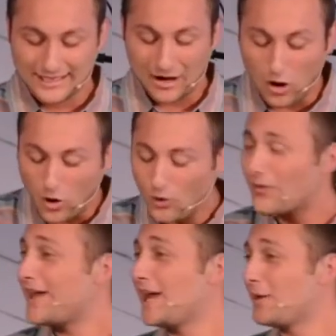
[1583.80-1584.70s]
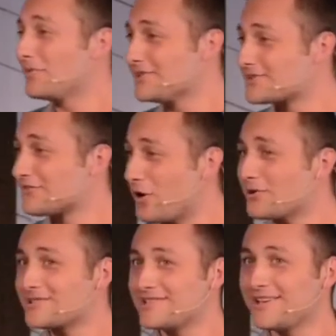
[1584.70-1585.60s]
All that Haman is
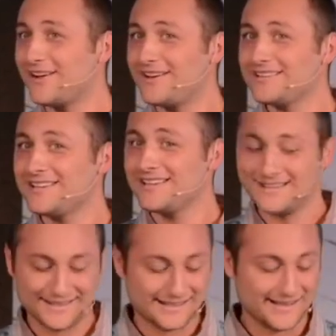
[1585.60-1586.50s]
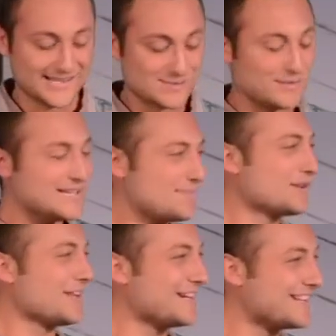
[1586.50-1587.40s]
focusing on is
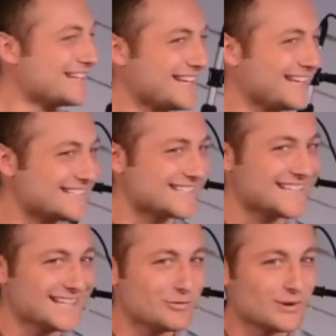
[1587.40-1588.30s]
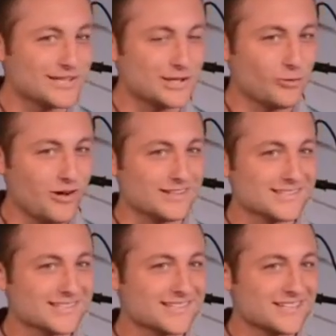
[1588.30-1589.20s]
manipulating the king into getting what he
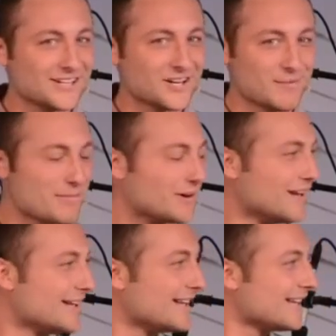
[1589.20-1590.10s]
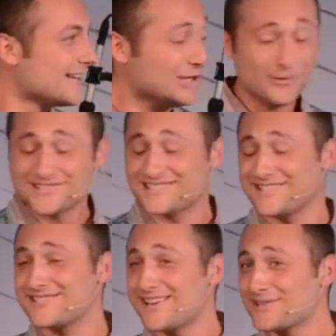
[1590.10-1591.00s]
wants. Remember, he wants to
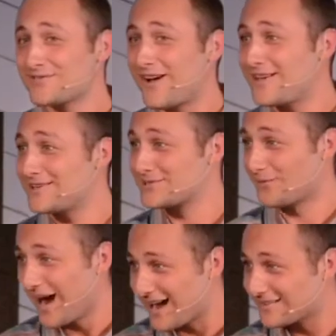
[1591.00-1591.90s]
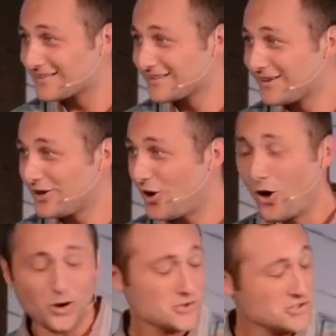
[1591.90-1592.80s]
satisfy his wrath
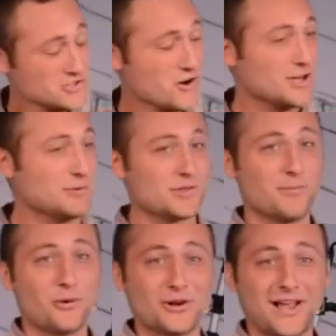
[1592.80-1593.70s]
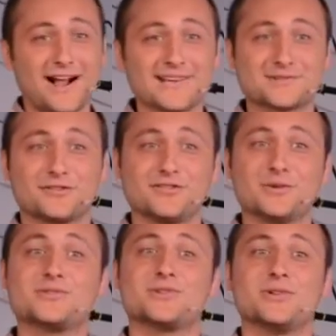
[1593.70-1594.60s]
all starting with Mordecai's
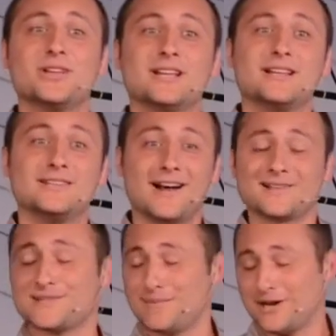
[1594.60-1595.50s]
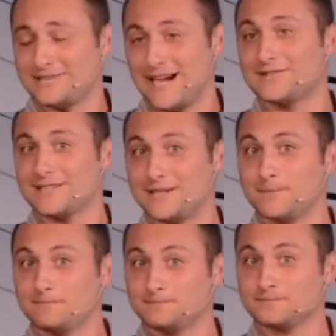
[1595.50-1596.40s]
refusal not to bow down to him.